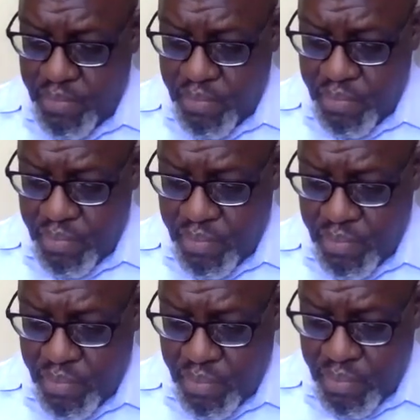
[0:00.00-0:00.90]

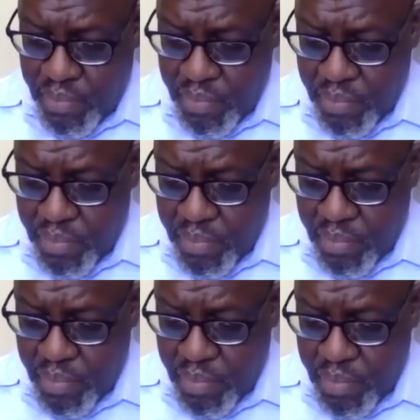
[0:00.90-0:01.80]

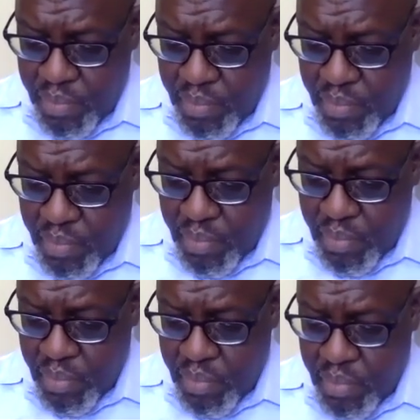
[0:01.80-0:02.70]

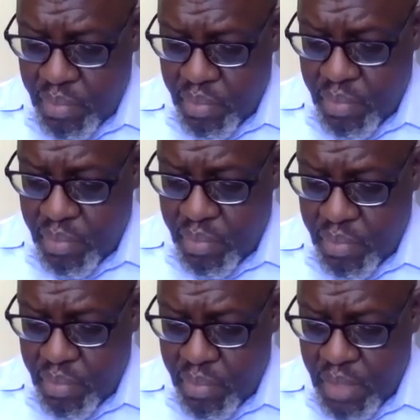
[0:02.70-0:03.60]

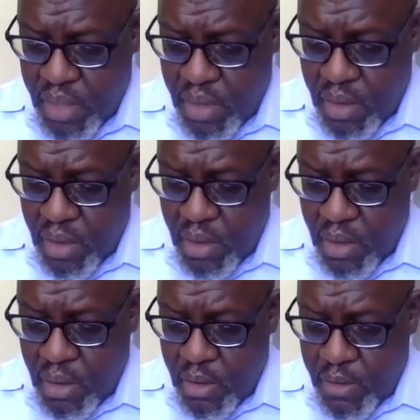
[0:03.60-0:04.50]

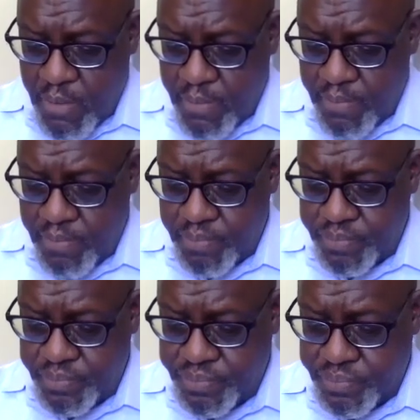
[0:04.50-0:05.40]

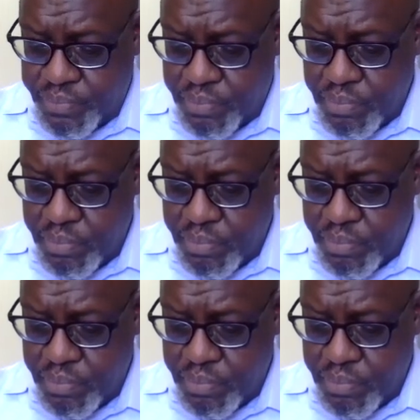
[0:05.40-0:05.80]
[no speech]